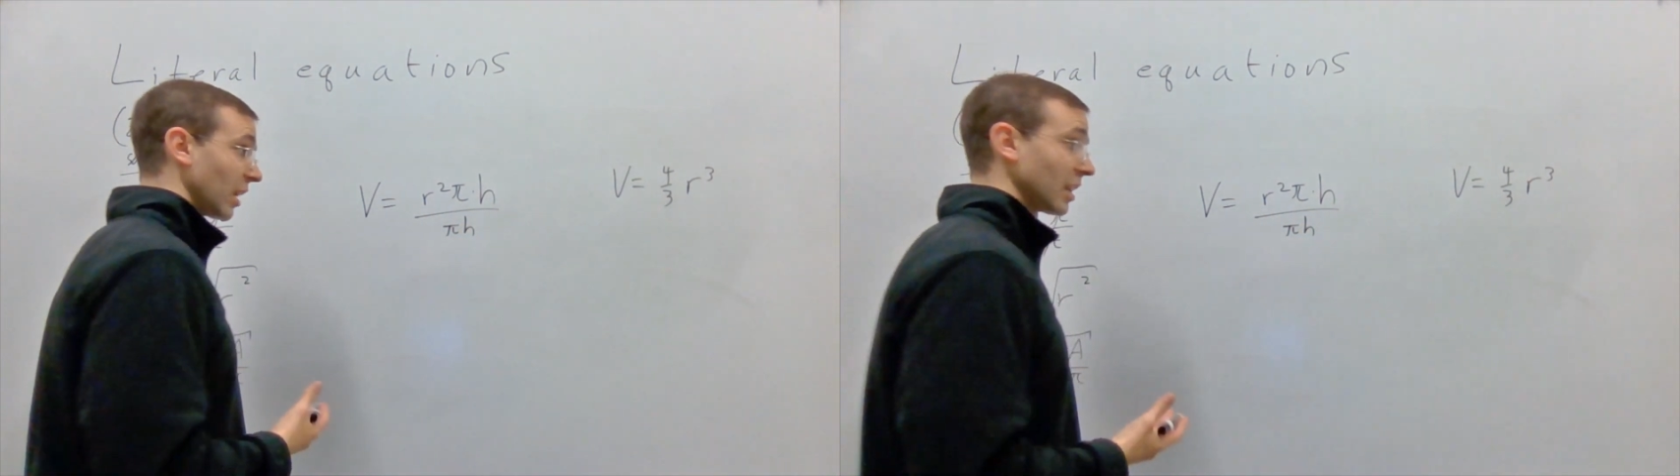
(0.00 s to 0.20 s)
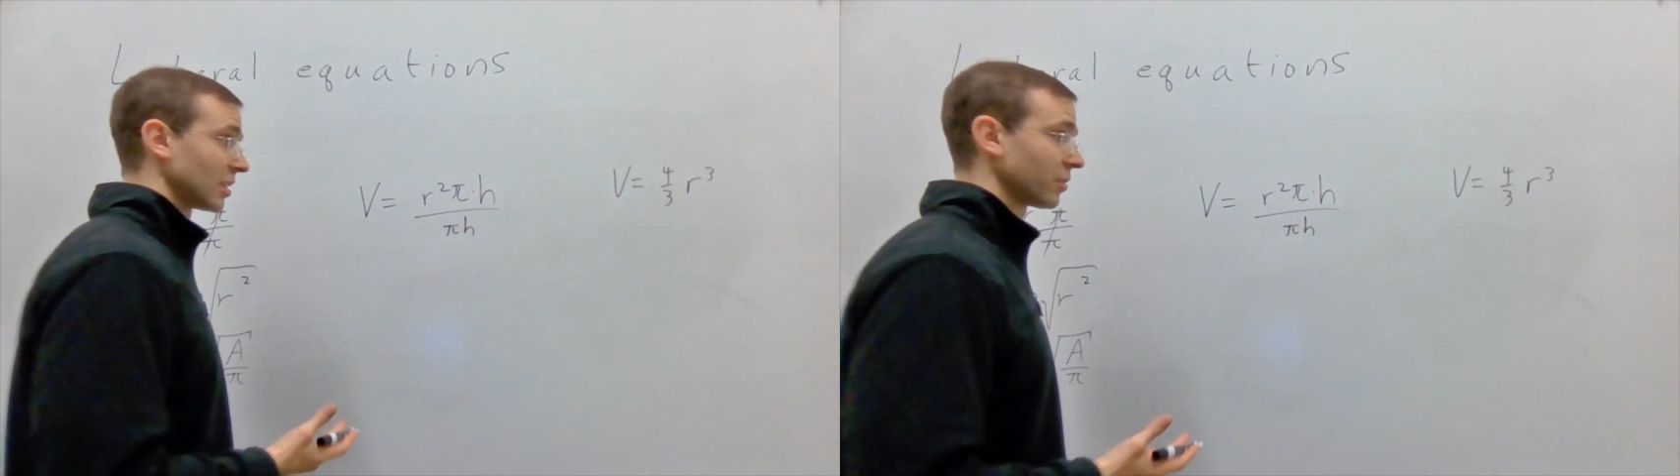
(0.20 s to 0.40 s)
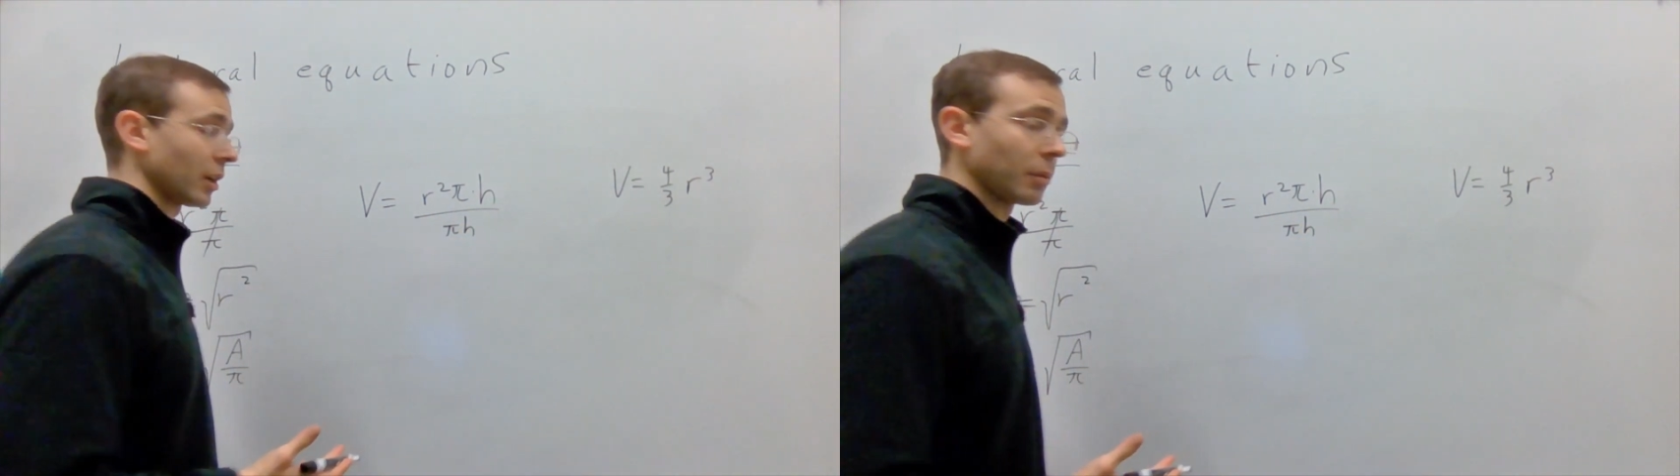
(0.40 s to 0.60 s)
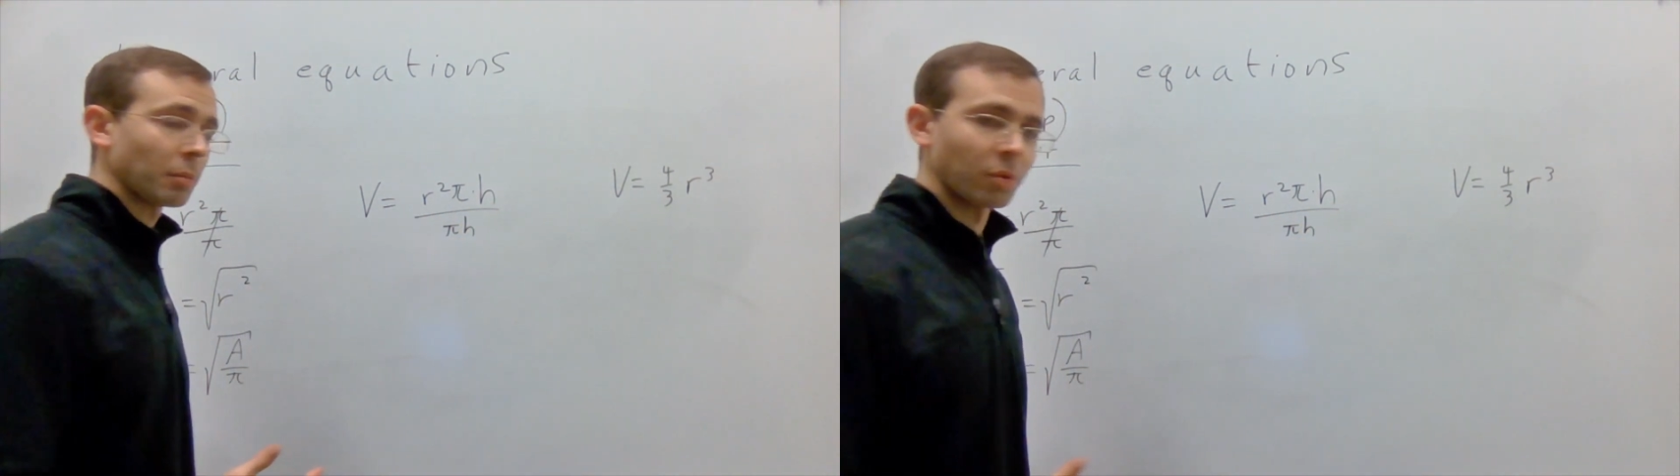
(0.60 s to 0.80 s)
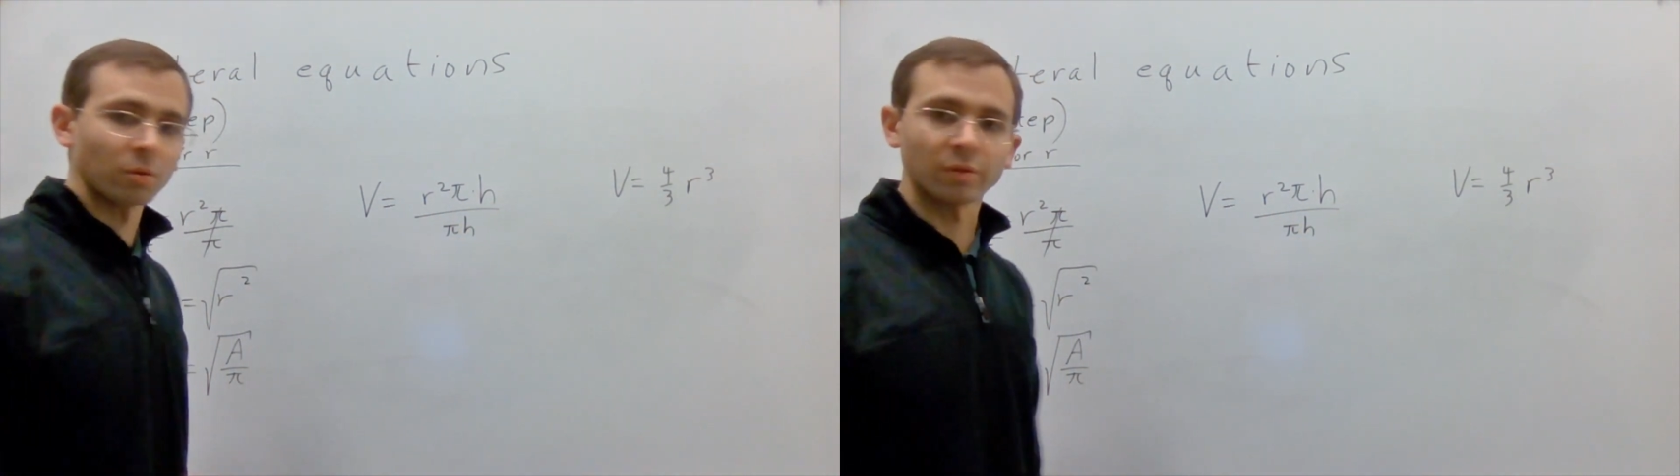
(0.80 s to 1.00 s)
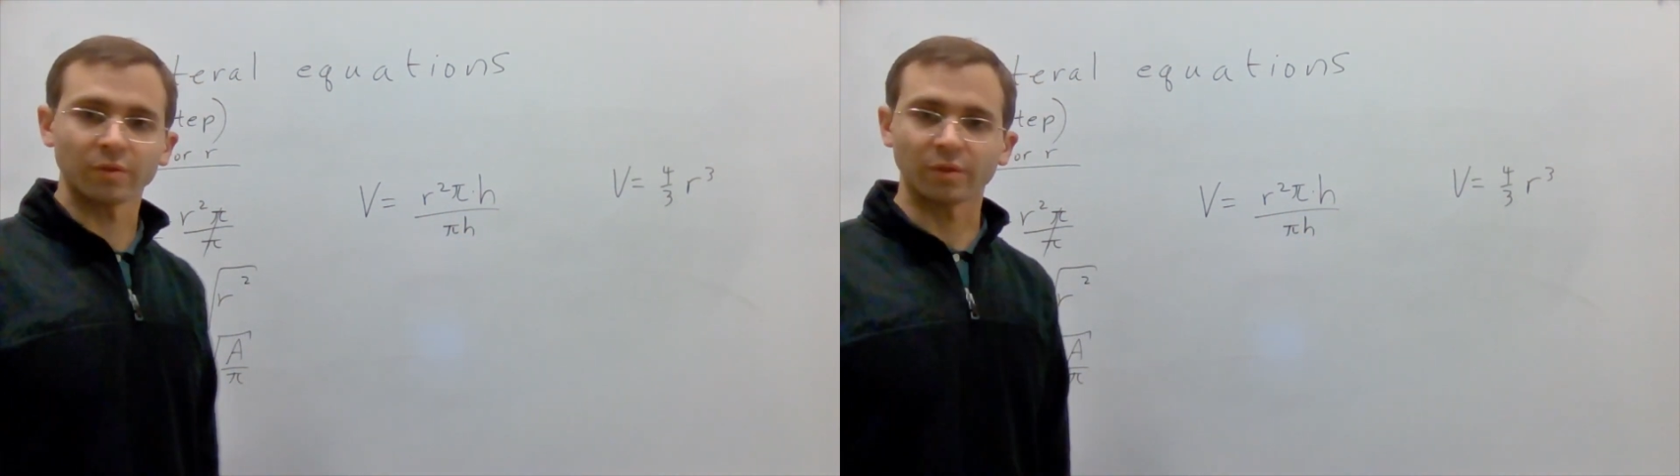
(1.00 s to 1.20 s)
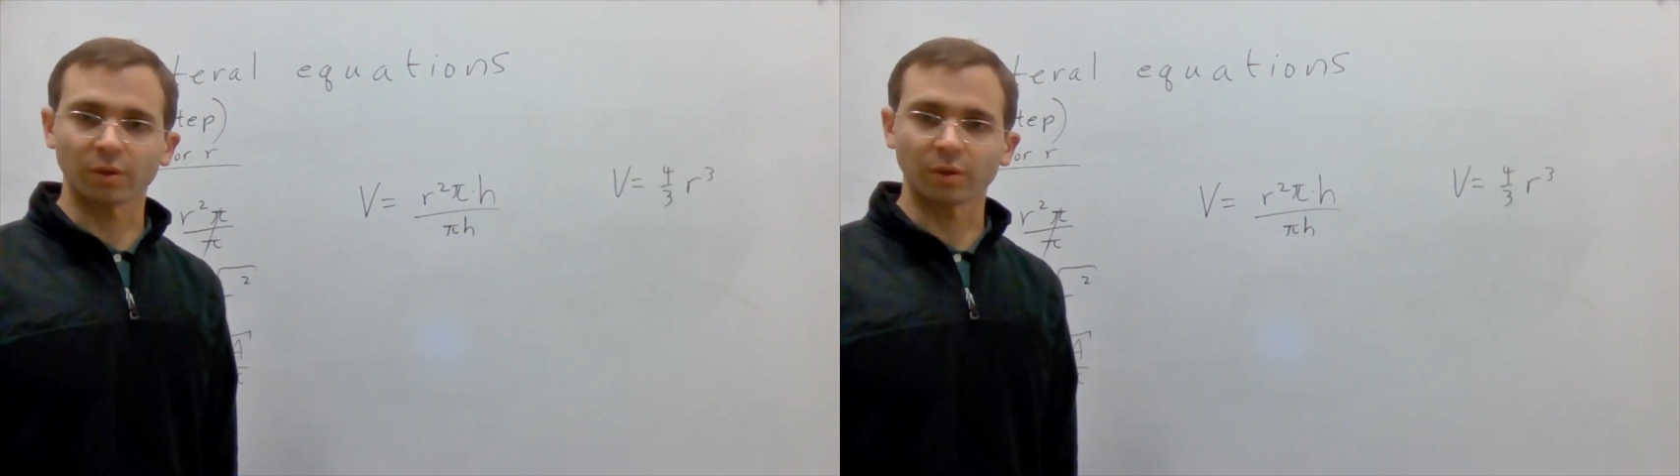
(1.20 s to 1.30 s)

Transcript: I can divide by both of